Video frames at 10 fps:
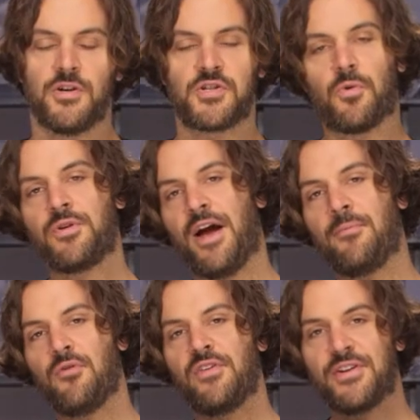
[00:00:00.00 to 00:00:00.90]
So we're now
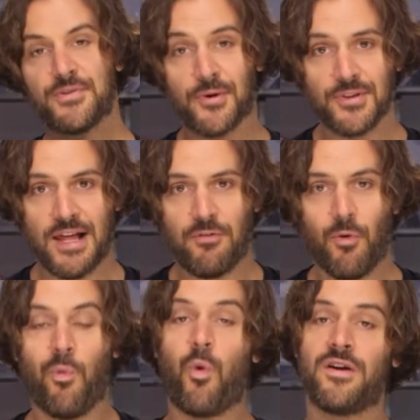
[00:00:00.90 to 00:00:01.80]
moving into our
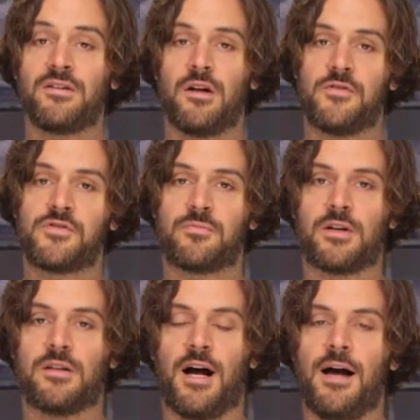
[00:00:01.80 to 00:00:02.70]
level 1 gloves from
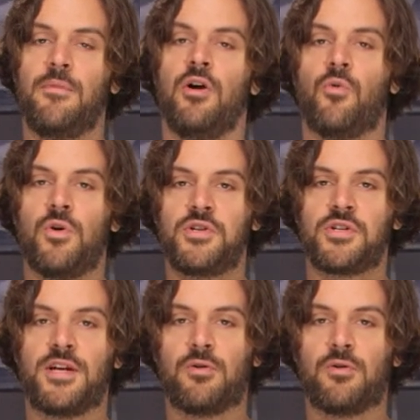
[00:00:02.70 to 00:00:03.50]
Klim, which is going to